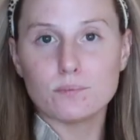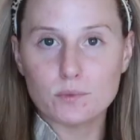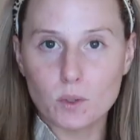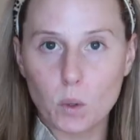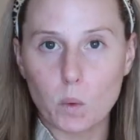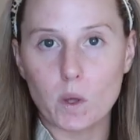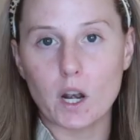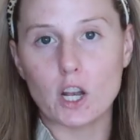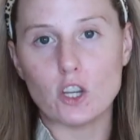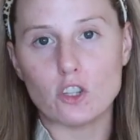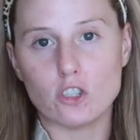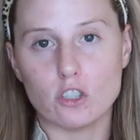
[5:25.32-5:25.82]

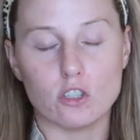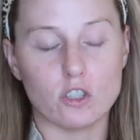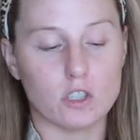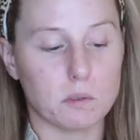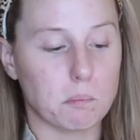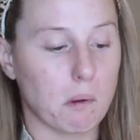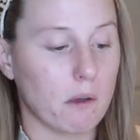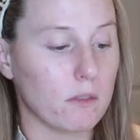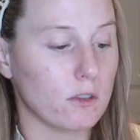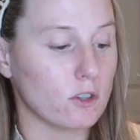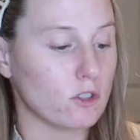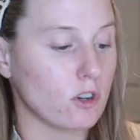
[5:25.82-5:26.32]
When I should have
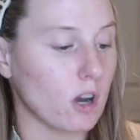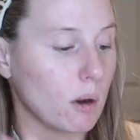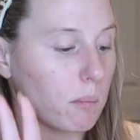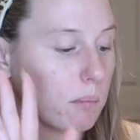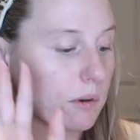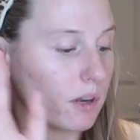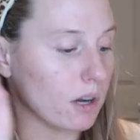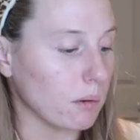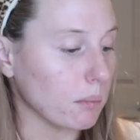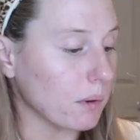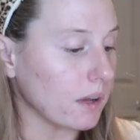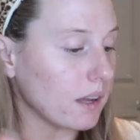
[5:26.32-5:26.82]
just bought the
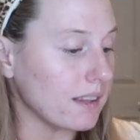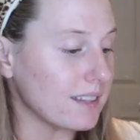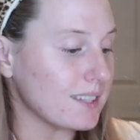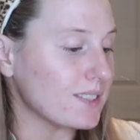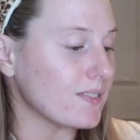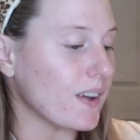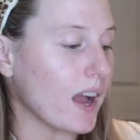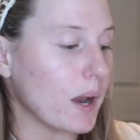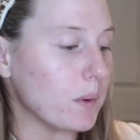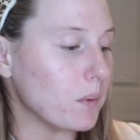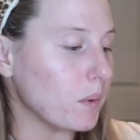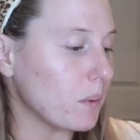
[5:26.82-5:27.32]
sharpener, but it's
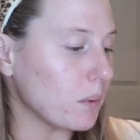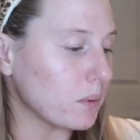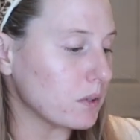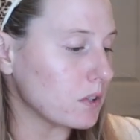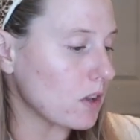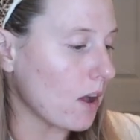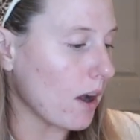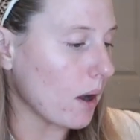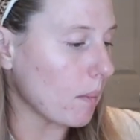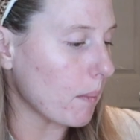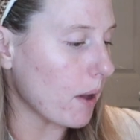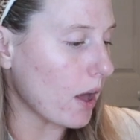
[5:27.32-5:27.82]
fine, we won't
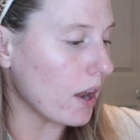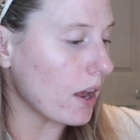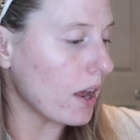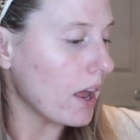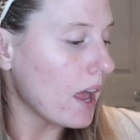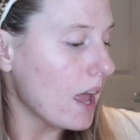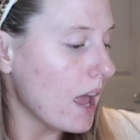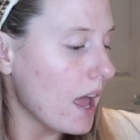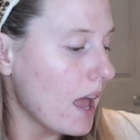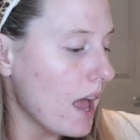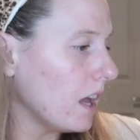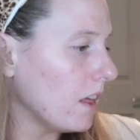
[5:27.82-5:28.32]
talk about it.
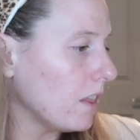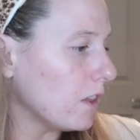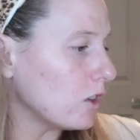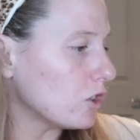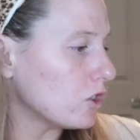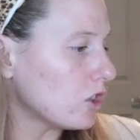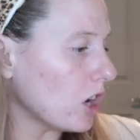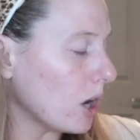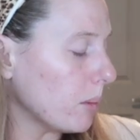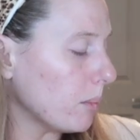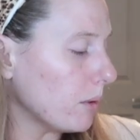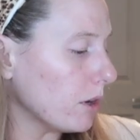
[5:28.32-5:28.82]
The
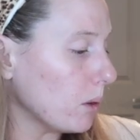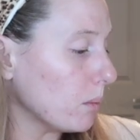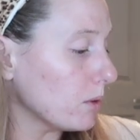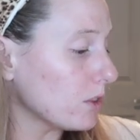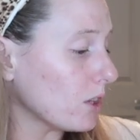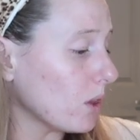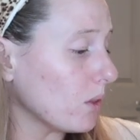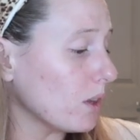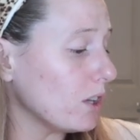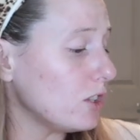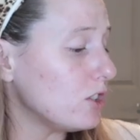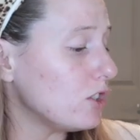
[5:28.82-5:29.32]
sharpener was
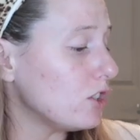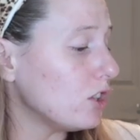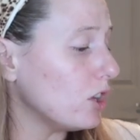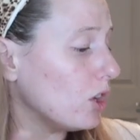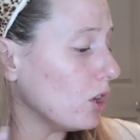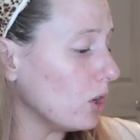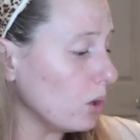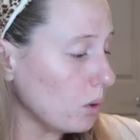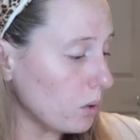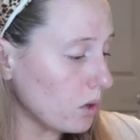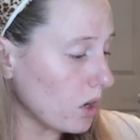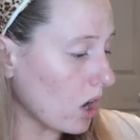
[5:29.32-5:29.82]
only
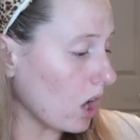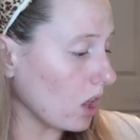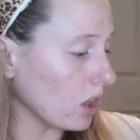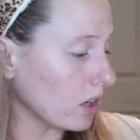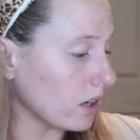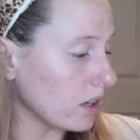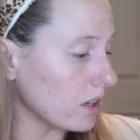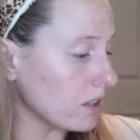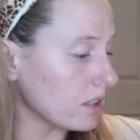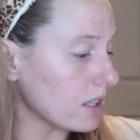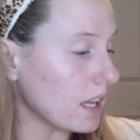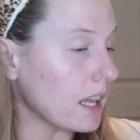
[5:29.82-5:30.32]

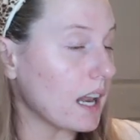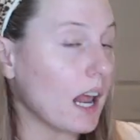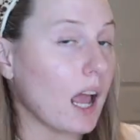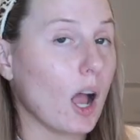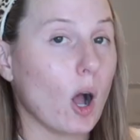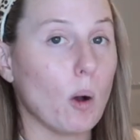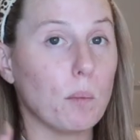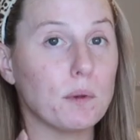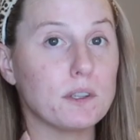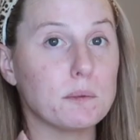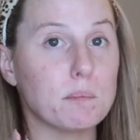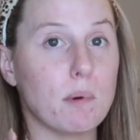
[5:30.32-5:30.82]
$2, and I
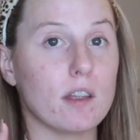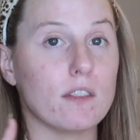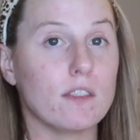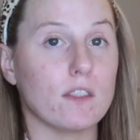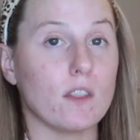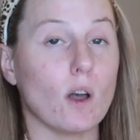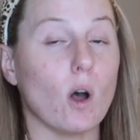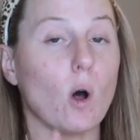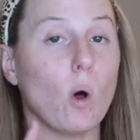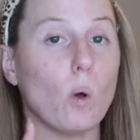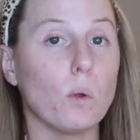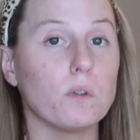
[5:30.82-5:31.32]
almost bought
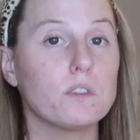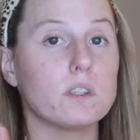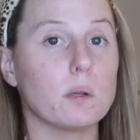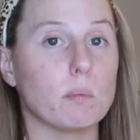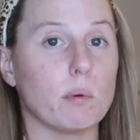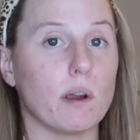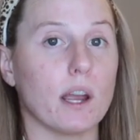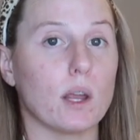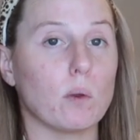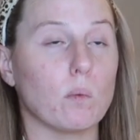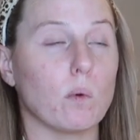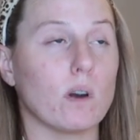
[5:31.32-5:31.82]
the Ulta
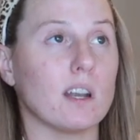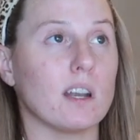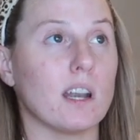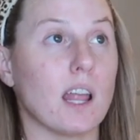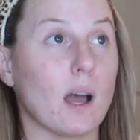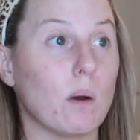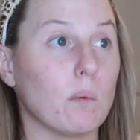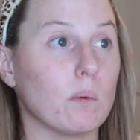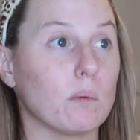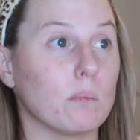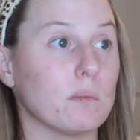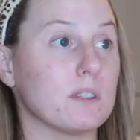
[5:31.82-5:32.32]
brand one, and
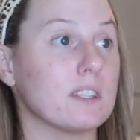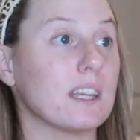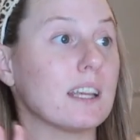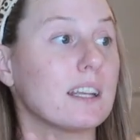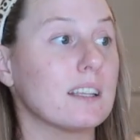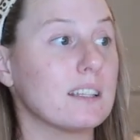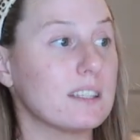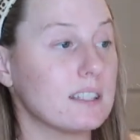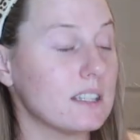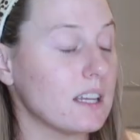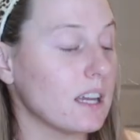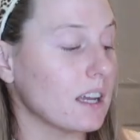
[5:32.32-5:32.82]
that one was like
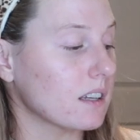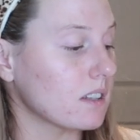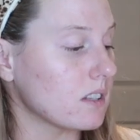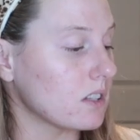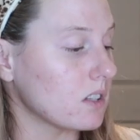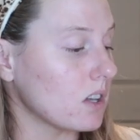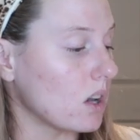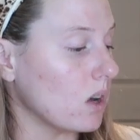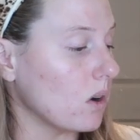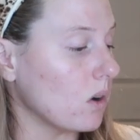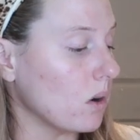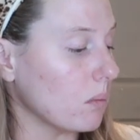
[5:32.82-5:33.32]
$6,
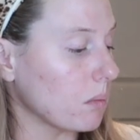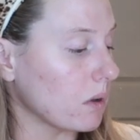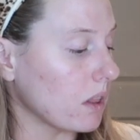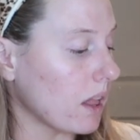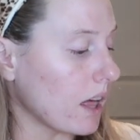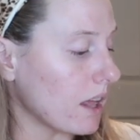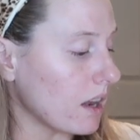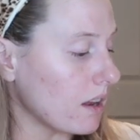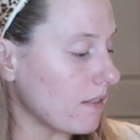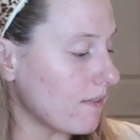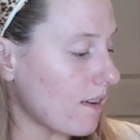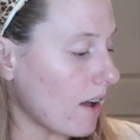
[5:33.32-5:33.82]
so I'm
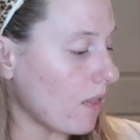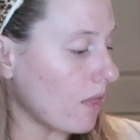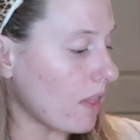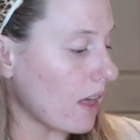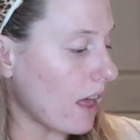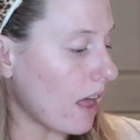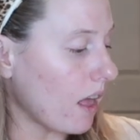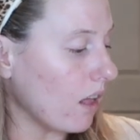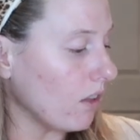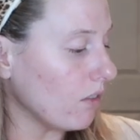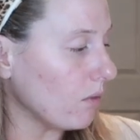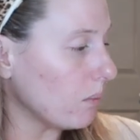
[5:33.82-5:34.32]
glad I found the
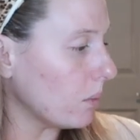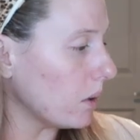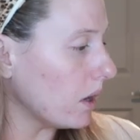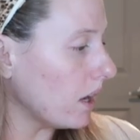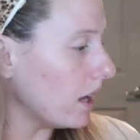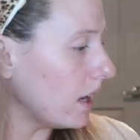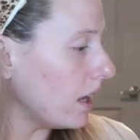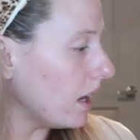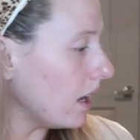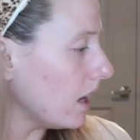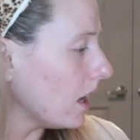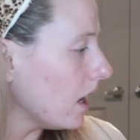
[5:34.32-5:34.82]
e.l.f.
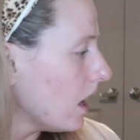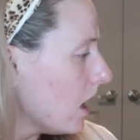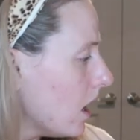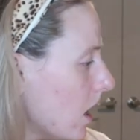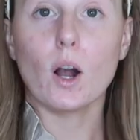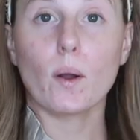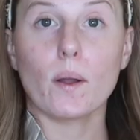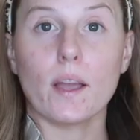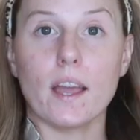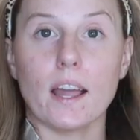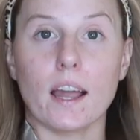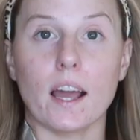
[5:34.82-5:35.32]
one.
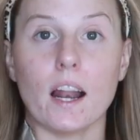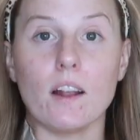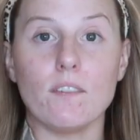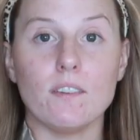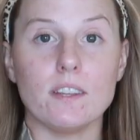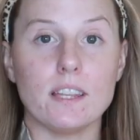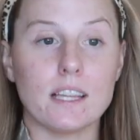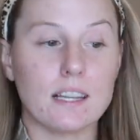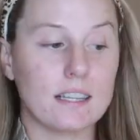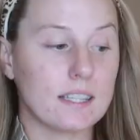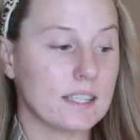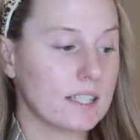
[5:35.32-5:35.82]
Okay, I got
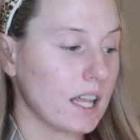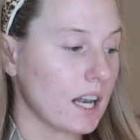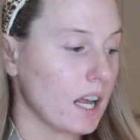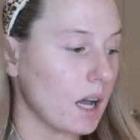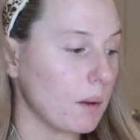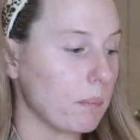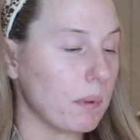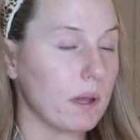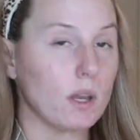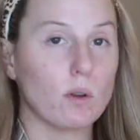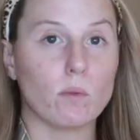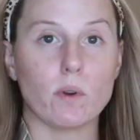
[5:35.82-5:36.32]
everything set
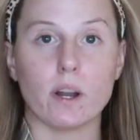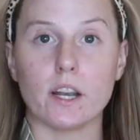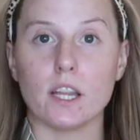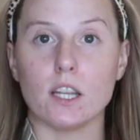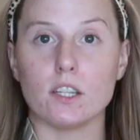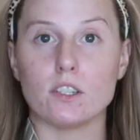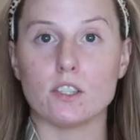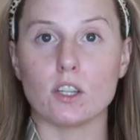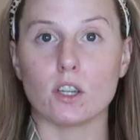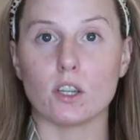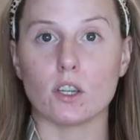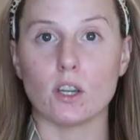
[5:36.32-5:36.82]
up and ready
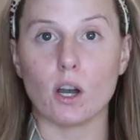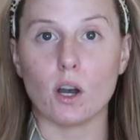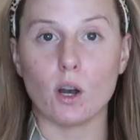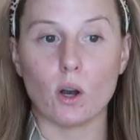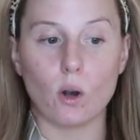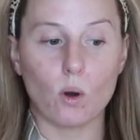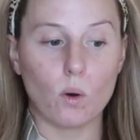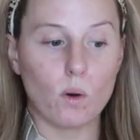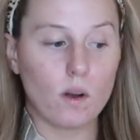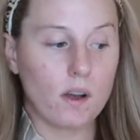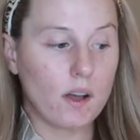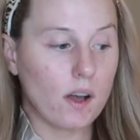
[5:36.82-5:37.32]
to
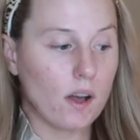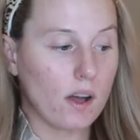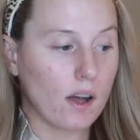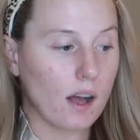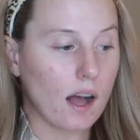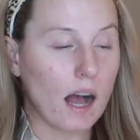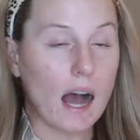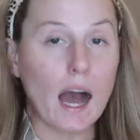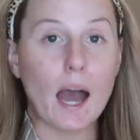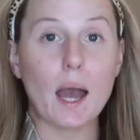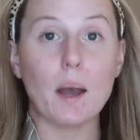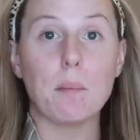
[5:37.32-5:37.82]
go.
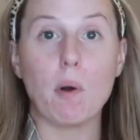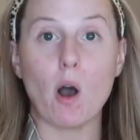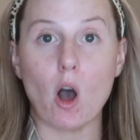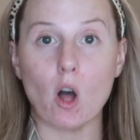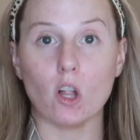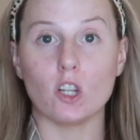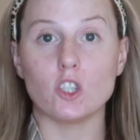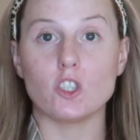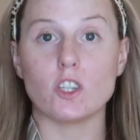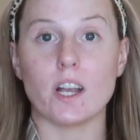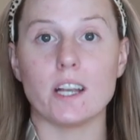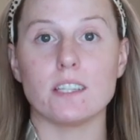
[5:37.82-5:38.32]
I
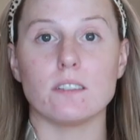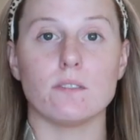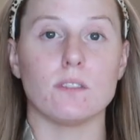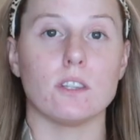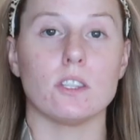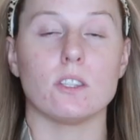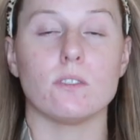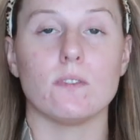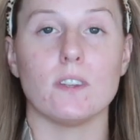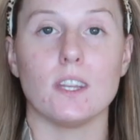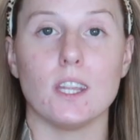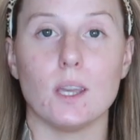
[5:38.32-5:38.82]
apologize if
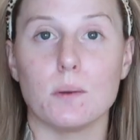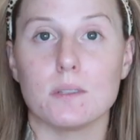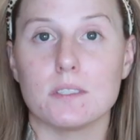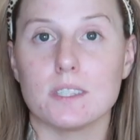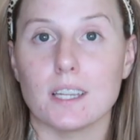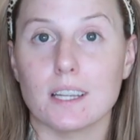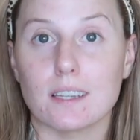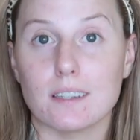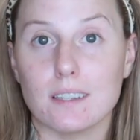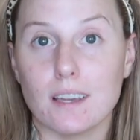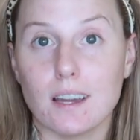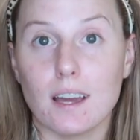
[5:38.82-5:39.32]
this video is
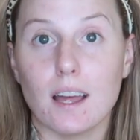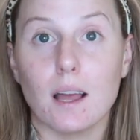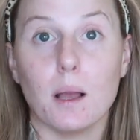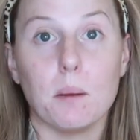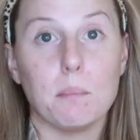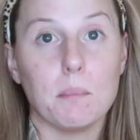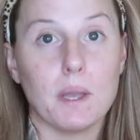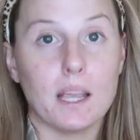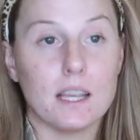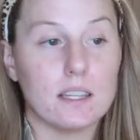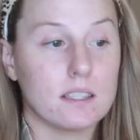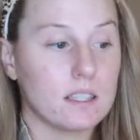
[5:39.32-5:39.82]
like not
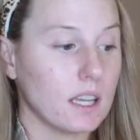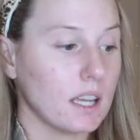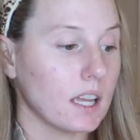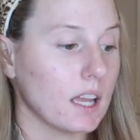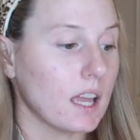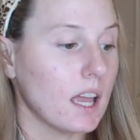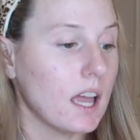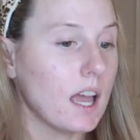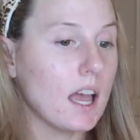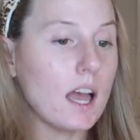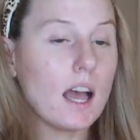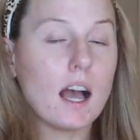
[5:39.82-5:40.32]

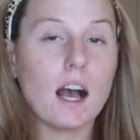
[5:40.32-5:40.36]
amazing.